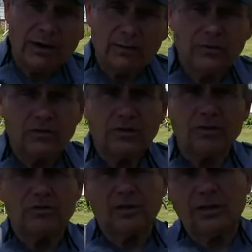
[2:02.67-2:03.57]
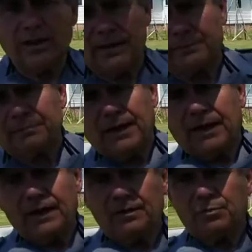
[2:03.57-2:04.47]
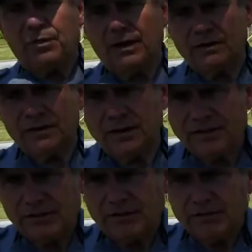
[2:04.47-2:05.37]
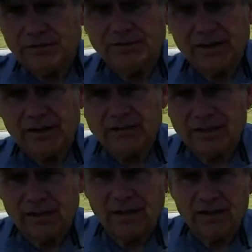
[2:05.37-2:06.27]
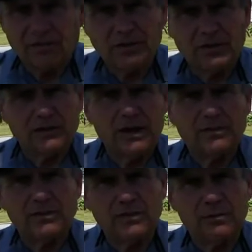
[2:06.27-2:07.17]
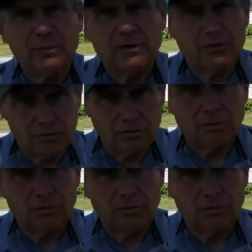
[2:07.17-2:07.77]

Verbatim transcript: was to use the lake. And prior to 1855 in that locks, you had to go down the St. Mary's River.